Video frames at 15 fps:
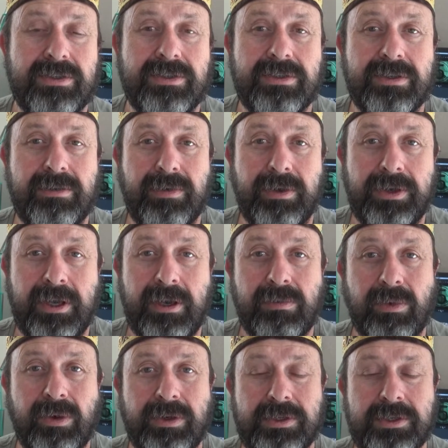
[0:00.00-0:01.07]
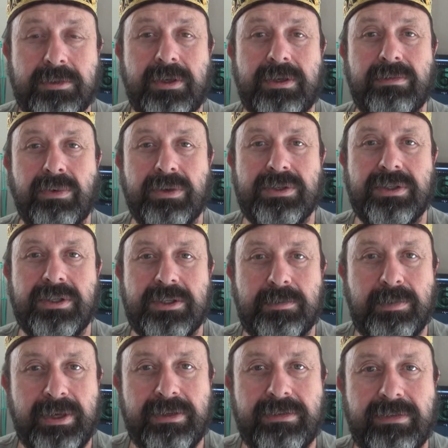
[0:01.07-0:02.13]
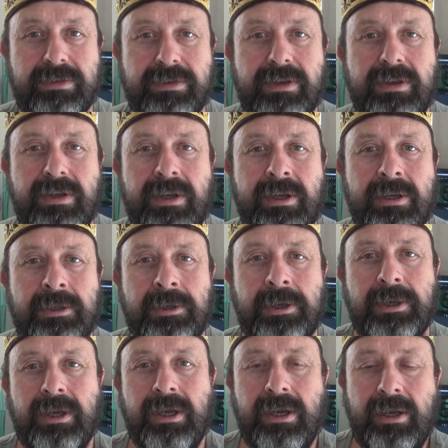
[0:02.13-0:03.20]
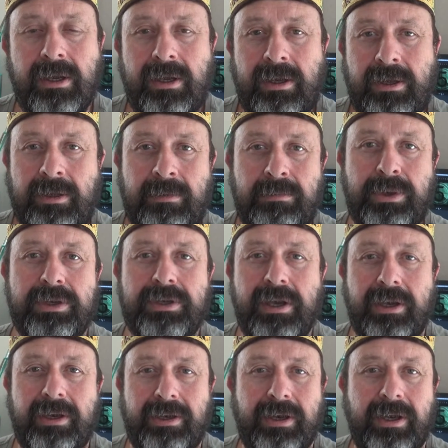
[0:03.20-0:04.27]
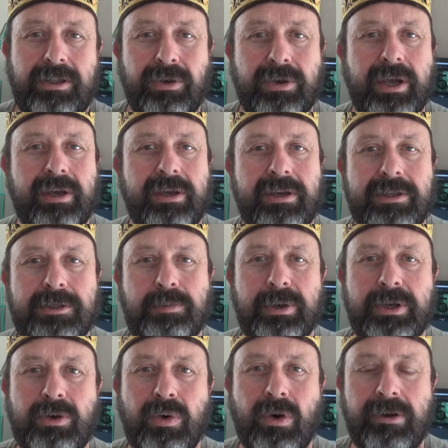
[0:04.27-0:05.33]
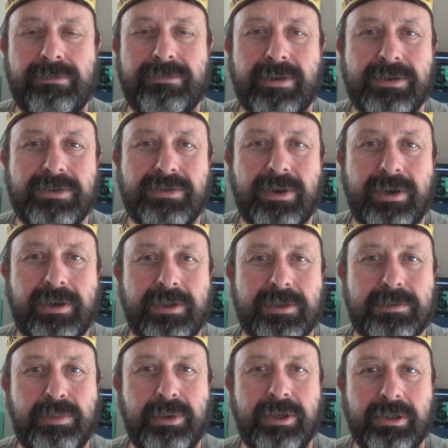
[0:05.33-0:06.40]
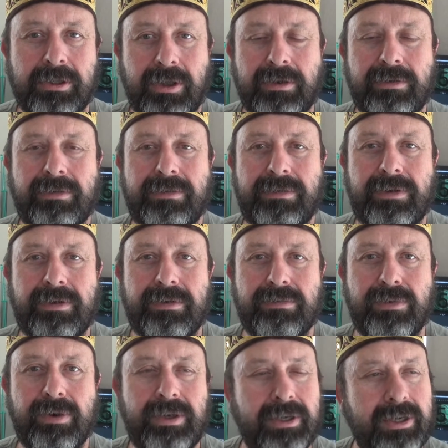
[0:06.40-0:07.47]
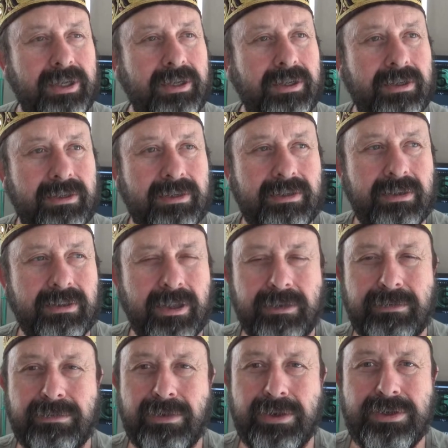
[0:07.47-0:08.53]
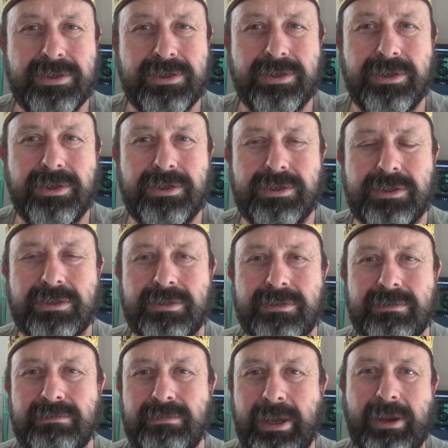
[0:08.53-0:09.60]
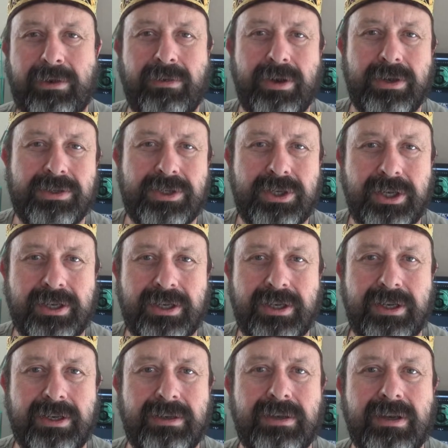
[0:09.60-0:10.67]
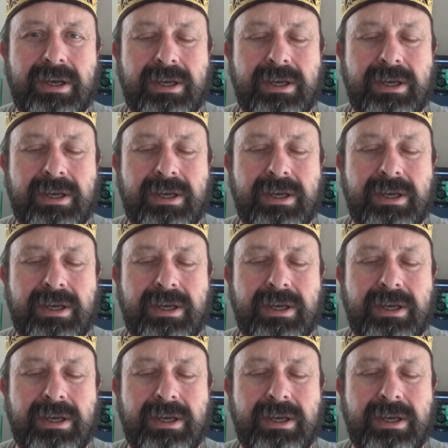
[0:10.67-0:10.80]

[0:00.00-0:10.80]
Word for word: to see if I get what ex what's expected. But yeah, look, it's been quite frustrating. There's been a lot of reading, a lot of research, background checking,